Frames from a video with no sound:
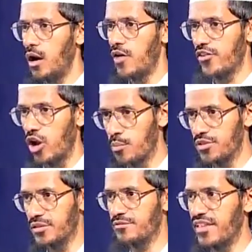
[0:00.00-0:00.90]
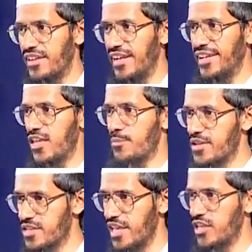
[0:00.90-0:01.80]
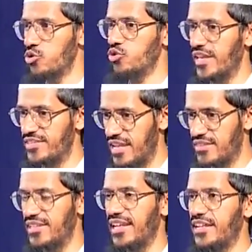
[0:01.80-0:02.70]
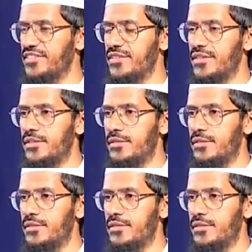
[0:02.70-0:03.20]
of our non-Muslim friends in India, especially the Hindus and Jains, they tell us.